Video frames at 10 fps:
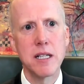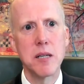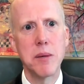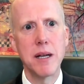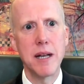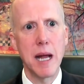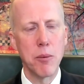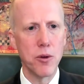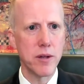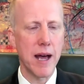to be
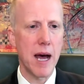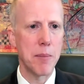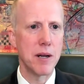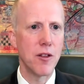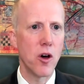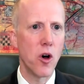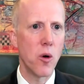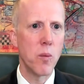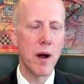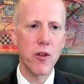enabled to happen in the
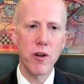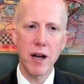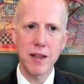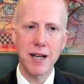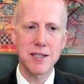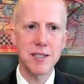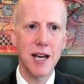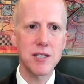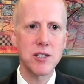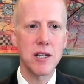home, whether or not that's
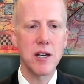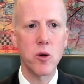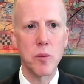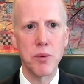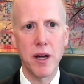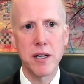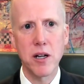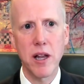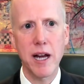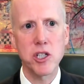testing or blood
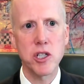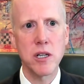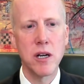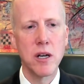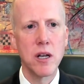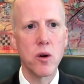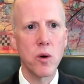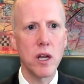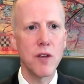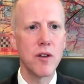collection
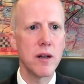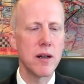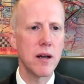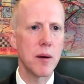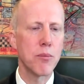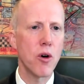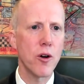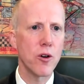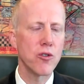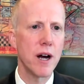or even um,
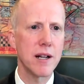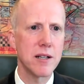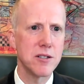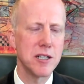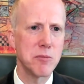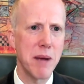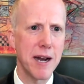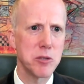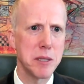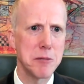broader chronic disease
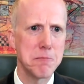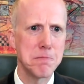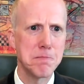management.